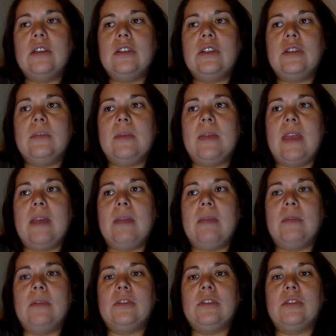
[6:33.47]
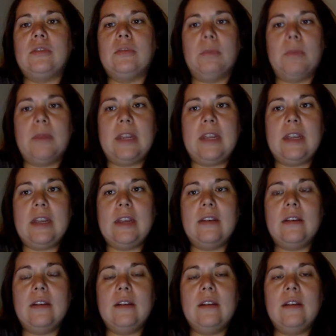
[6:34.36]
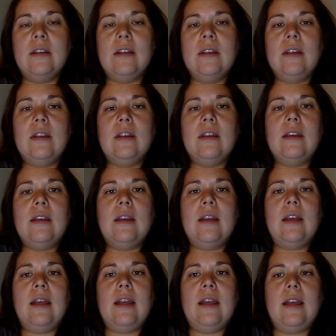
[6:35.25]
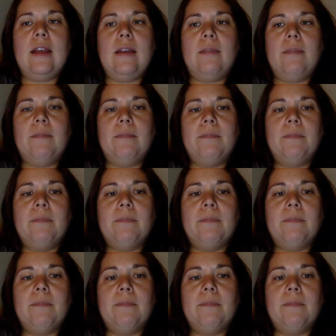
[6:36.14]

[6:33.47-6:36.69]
to be able to read, um,